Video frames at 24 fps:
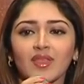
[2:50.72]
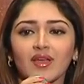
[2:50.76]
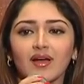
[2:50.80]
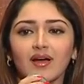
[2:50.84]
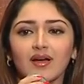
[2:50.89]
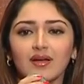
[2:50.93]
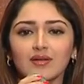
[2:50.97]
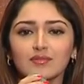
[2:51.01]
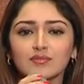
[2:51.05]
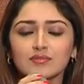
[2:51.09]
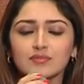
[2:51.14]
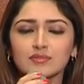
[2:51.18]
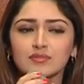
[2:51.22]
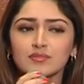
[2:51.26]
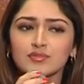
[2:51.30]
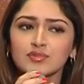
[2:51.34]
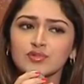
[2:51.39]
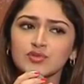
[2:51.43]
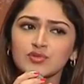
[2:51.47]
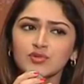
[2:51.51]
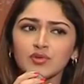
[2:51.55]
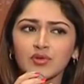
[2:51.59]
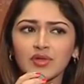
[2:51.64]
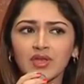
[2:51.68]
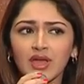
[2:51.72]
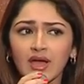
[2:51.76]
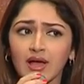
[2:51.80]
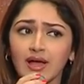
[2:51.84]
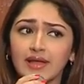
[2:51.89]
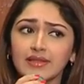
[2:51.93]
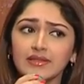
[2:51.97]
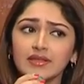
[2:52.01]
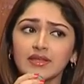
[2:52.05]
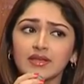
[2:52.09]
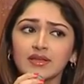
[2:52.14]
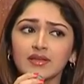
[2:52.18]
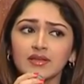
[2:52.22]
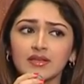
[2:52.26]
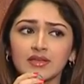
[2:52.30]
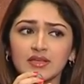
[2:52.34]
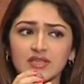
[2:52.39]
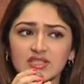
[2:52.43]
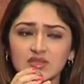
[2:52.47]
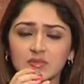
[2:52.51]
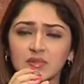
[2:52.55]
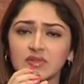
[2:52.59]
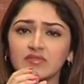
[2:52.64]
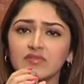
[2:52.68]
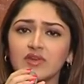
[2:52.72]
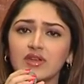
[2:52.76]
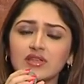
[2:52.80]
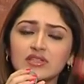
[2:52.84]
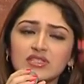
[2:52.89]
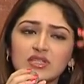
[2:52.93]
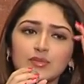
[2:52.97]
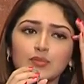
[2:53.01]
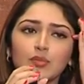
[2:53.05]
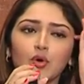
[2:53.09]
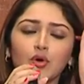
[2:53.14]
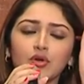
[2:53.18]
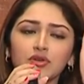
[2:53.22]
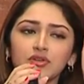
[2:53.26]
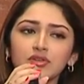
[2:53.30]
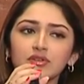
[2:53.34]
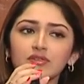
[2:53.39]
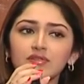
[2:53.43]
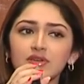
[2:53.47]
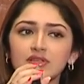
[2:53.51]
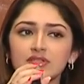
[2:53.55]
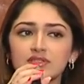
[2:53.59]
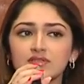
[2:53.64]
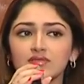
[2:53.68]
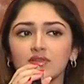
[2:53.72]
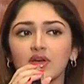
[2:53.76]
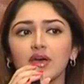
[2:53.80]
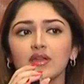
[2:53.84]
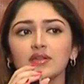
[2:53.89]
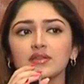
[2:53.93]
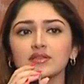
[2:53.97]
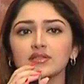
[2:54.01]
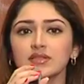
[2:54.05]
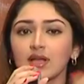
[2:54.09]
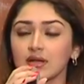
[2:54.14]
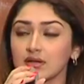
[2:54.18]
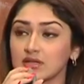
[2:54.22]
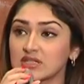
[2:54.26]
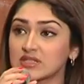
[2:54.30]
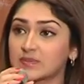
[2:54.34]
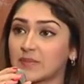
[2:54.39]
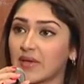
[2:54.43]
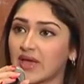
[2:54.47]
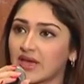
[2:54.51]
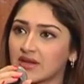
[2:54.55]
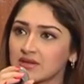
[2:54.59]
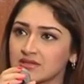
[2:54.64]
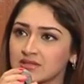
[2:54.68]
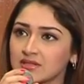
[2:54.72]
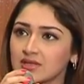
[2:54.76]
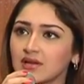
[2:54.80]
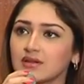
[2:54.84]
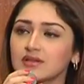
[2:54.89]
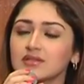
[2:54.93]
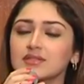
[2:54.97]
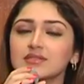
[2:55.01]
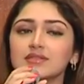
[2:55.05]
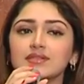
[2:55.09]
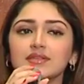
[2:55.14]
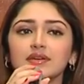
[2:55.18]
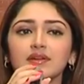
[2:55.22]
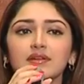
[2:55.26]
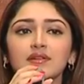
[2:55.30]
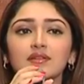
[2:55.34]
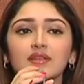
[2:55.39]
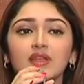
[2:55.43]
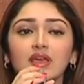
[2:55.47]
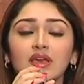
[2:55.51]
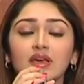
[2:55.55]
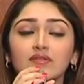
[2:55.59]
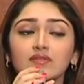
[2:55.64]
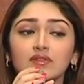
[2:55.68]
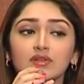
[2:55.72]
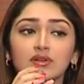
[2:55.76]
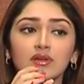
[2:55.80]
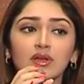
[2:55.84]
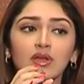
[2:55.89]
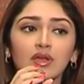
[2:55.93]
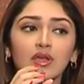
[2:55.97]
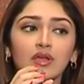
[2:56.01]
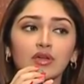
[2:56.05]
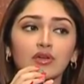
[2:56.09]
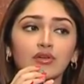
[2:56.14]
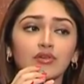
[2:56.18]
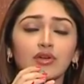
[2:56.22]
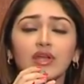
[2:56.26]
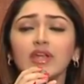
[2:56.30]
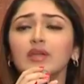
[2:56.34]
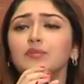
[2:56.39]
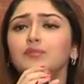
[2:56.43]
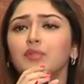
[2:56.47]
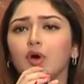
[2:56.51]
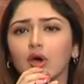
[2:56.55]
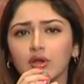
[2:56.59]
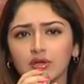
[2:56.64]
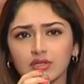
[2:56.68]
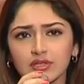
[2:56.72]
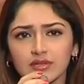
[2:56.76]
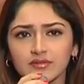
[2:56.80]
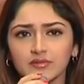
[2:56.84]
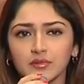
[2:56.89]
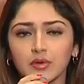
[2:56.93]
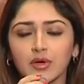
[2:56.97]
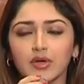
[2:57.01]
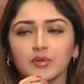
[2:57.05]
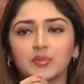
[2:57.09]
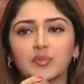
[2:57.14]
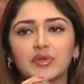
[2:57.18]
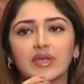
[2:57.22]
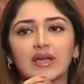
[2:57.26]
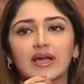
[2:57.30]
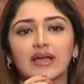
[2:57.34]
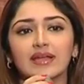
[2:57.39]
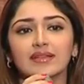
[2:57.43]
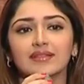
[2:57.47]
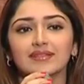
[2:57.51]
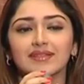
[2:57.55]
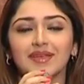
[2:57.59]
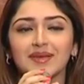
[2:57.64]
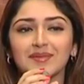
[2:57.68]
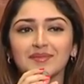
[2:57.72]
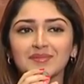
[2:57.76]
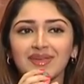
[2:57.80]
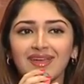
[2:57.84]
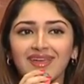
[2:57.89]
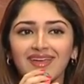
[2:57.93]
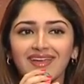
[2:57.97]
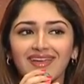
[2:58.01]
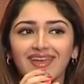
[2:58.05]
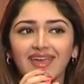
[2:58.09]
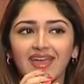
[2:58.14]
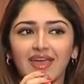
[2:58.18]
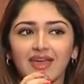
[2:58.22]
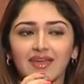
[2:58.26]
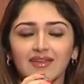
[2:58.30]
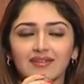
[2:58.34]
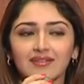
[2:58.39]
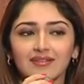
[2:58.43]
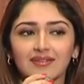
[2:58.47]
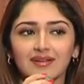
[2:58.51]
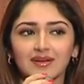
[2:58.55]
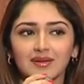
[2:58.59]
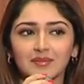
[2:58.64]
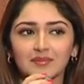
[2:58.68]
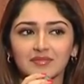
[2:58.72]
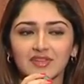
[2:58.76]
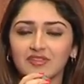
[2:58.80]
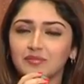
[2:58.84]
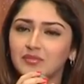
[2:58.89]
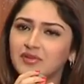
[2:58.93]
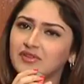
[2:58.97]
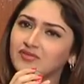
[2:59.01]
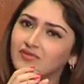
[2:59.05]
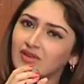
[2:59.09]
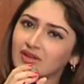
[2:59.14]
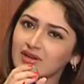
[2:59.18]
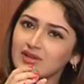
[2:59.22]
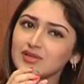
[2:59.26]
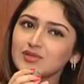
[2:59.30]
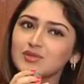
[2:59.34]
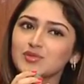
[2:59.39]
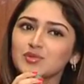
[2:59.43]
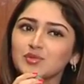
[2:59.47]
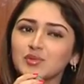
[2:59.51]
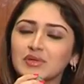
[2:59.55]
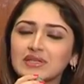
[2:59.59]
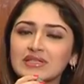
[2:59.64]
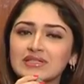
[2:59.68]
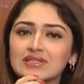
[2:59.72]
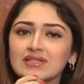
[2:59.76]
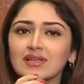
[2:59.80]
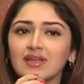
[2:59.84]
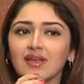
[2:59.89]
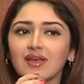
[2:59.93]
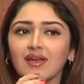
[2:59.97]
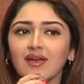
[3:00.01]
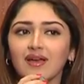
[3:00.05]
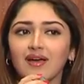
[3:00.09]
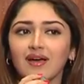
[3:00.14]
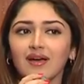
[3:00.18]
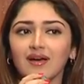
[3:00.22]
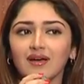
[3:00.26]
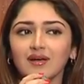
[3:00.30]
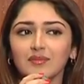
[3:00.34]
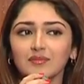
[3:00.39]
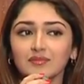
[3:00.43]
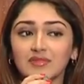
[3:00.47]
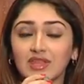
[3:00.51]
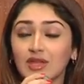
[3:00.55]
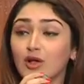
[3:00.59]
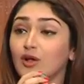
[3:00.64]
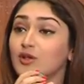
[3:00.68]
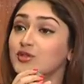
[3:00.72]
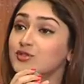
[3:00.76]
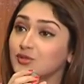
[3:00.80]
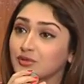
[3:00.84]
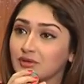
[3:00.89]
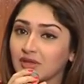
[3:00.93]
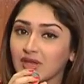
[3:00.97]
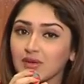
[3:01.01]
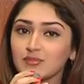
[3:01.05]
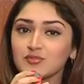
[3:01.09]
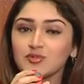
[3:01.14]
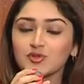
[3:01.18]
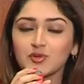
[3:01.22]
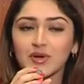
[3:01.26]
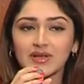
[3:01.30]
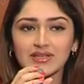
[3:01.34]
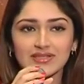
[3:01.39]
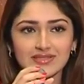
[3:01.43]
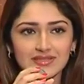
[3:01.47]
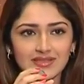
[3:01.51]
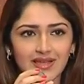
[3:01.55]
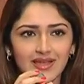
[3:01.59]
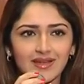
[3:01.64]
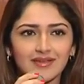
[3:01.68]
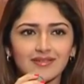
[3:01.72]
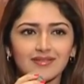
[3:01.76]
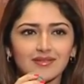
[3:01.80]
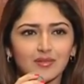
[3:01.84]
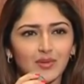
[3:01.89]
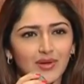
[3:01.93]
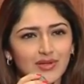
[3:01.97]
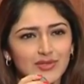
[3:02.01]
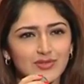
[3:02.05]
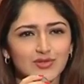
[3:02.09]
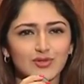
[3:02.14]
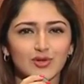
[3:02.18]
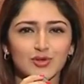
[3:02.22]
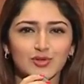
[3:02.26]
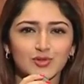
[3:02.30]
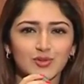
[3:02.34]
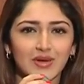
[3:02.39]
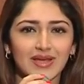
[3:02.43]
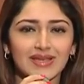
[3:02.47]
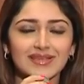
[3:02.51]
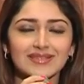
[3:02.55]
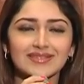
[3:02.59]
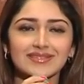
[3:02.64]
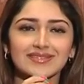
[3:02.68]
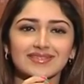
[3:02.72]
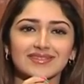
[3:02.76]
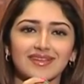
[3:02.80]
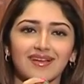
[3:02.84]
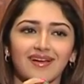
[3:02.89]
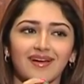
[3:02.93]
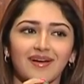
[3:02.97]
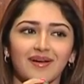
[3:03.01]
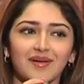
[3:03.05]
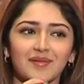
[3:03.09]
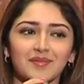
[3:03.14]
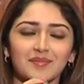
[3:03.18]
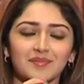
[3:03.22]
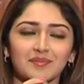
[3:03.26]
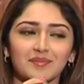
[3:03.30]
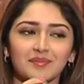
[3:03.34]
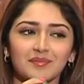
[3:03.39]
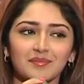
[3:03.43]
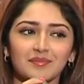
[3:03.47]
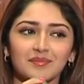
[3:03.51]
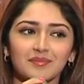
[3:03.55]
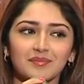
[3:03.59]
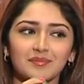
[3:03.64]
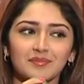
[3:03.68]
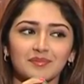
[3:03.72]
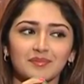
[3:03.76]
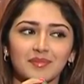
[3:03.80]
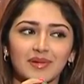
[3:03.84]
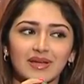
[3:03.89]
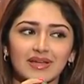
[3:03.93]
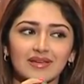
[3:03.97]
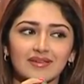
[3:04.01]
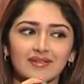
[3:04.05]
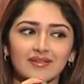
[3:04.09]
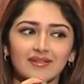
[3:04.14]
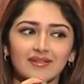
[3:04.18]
So yeah, I think he's been very supportive. As far as Akhil's parents are concerned, they have a great body of work behind them, and they've been very sweet. They also came to our set once or twice, but